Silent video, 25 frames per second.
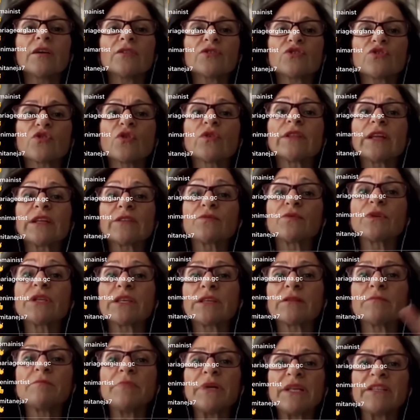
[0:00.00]
so that we
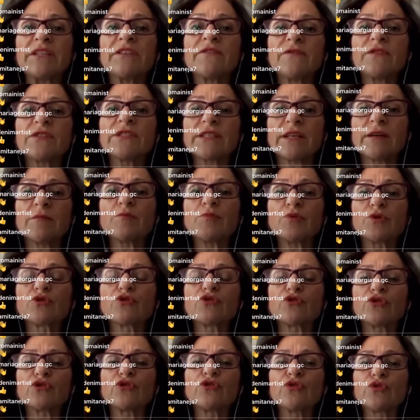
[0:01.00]
can benefit and
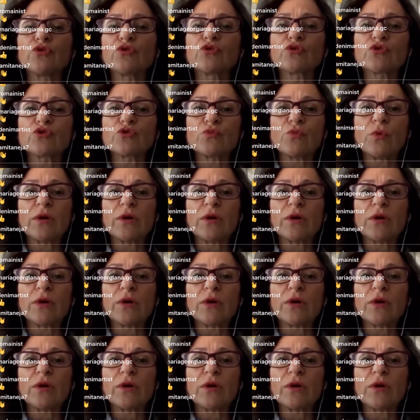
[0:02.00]
put to use